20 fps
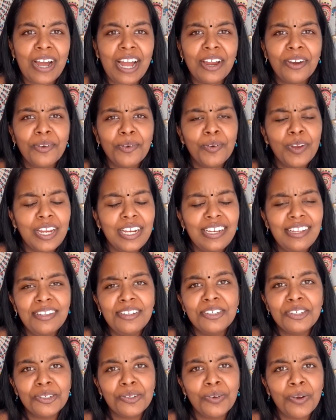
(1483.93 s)
I
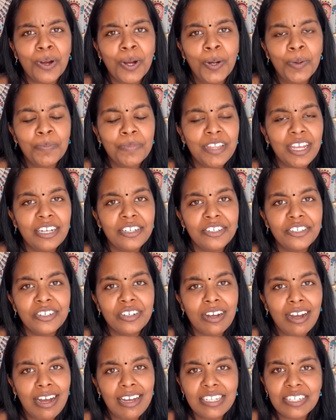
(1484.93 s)
really do hope that you
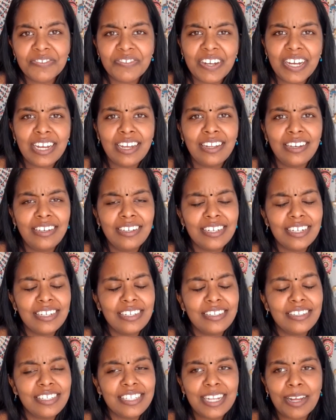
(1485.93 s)
guys find
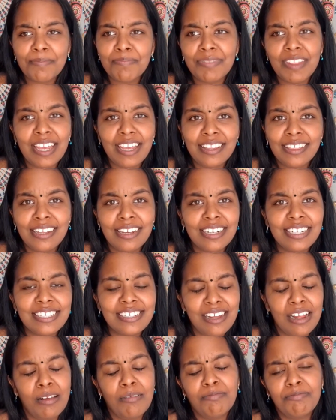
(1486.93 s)
something that is
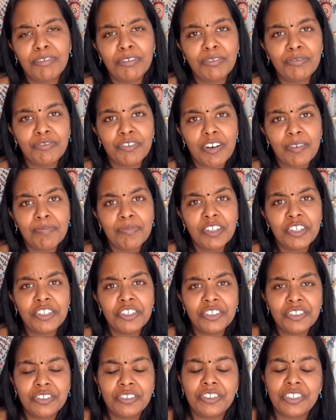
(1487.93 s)
helpful from the
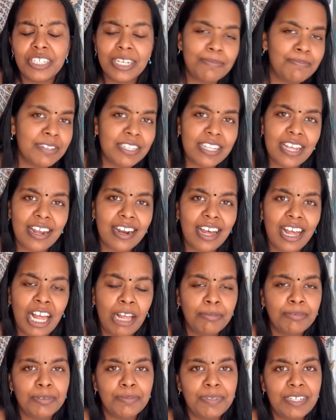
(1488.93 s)
tips that
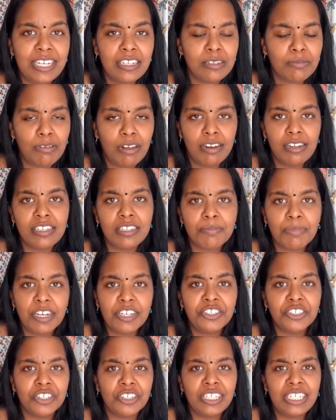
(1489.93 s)
helped me as well as my
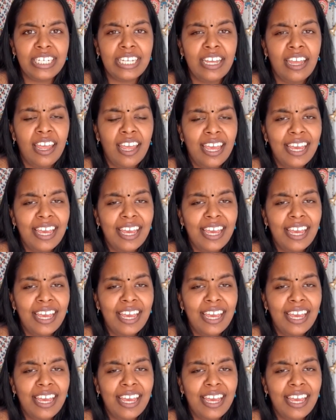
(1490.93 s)
journey.